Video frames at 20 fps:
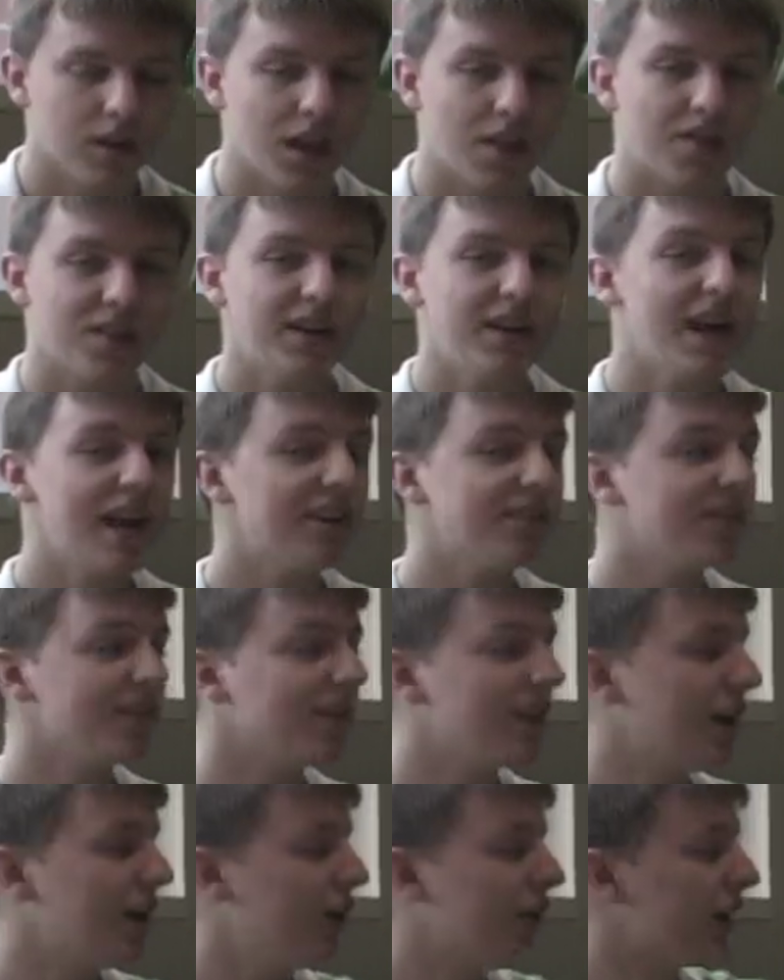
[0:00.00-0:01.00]
The next is a
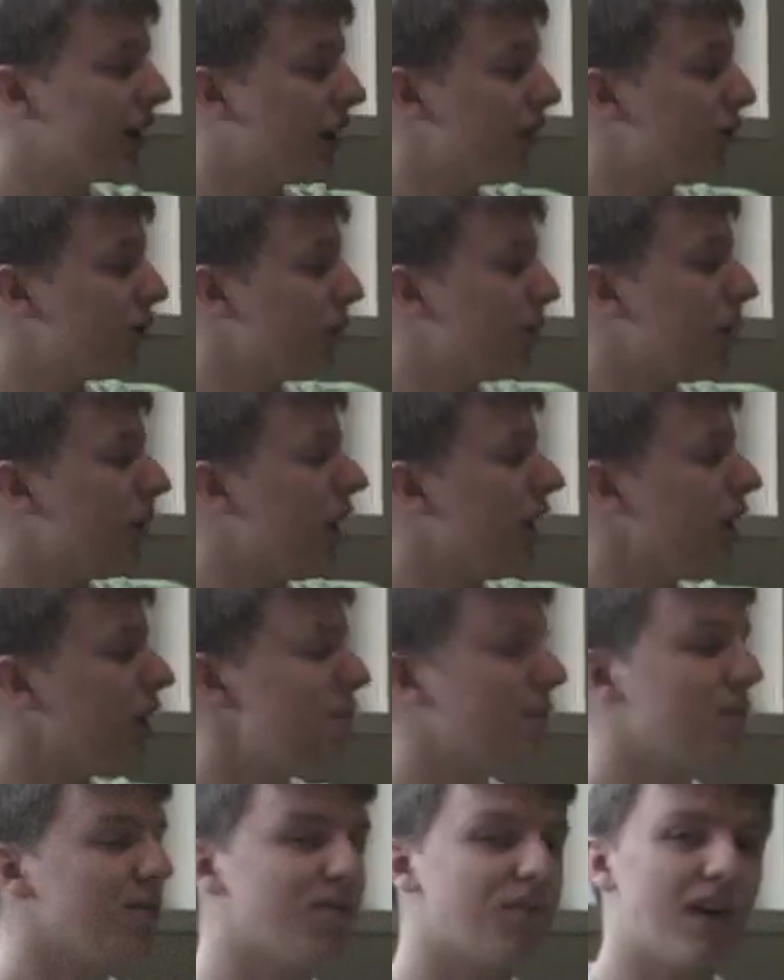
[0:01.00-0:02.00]
letter that comes from
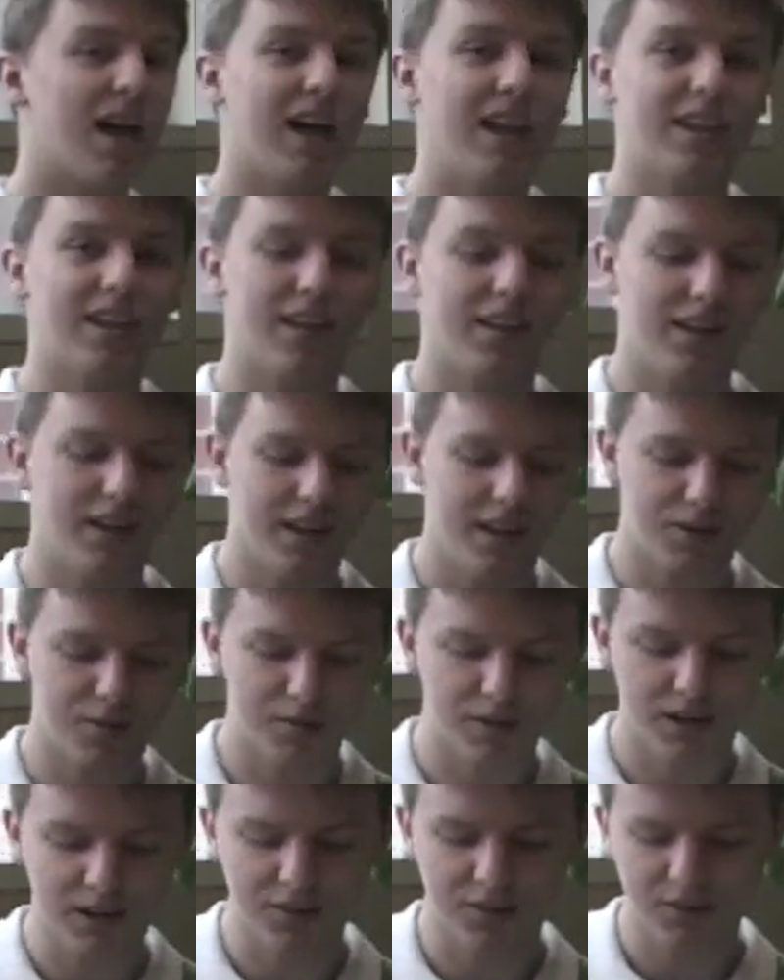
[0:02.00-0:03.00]
Monument Valley, and it
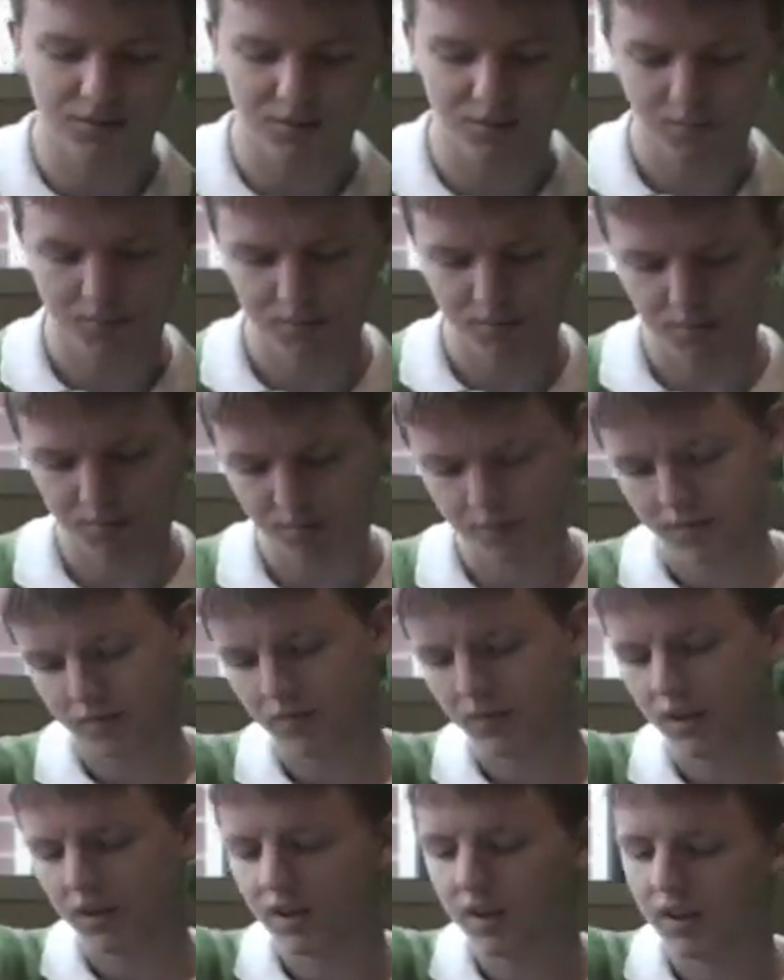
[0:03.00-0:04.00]
reads,
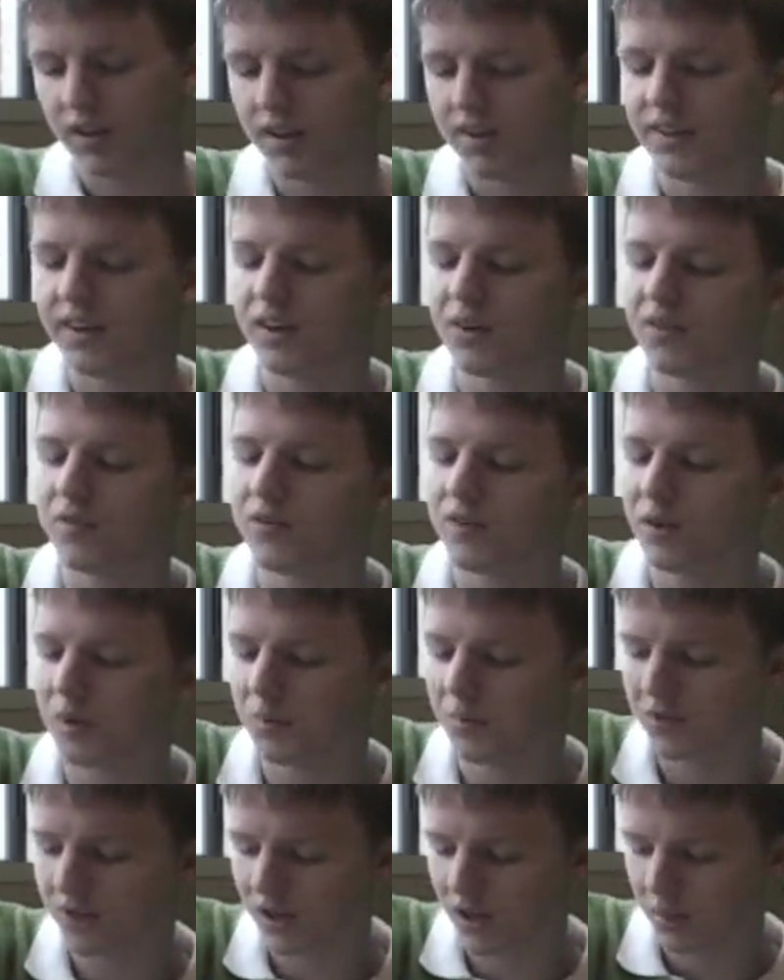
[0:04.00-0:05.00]
Dear Film
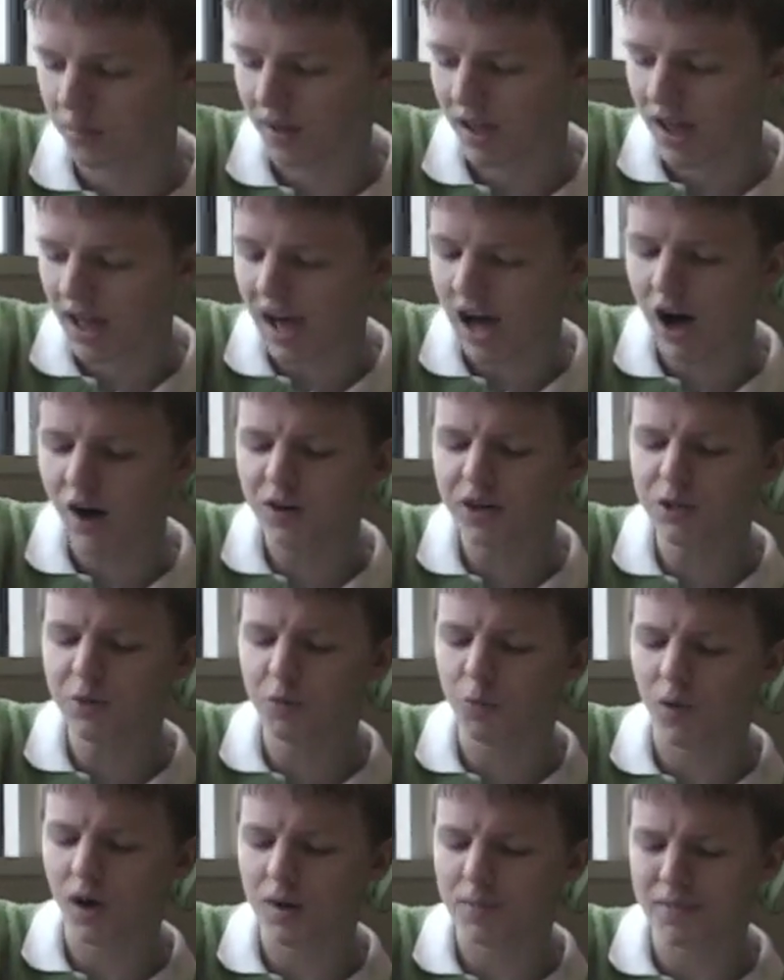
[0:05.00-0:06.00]
Snob, how can
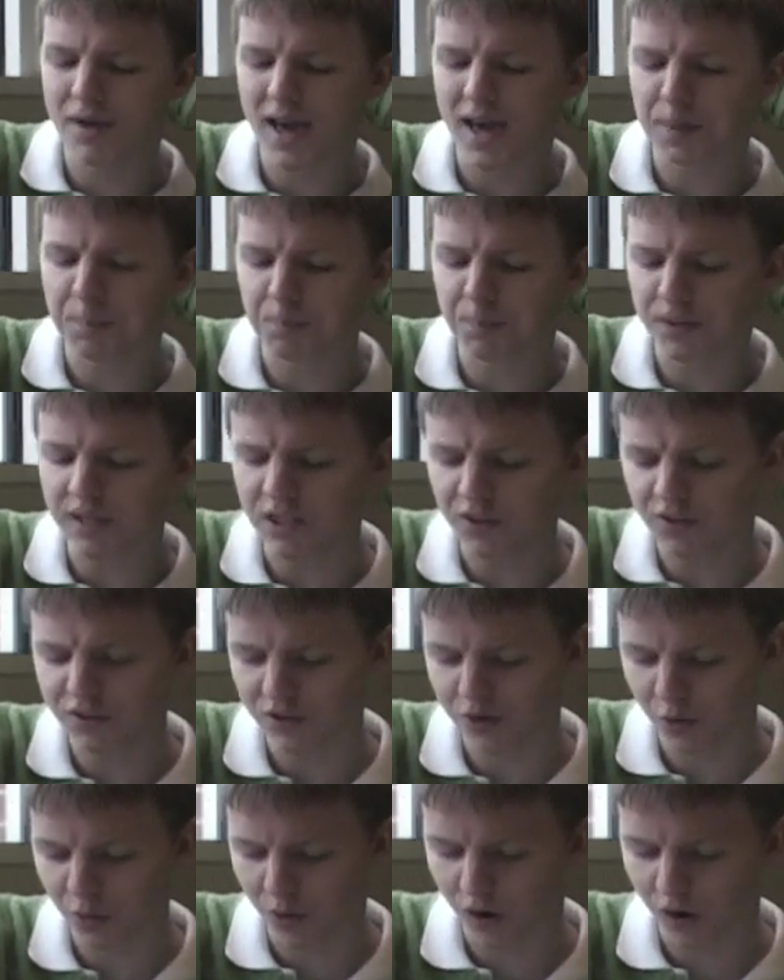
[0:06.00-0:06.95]
one man be so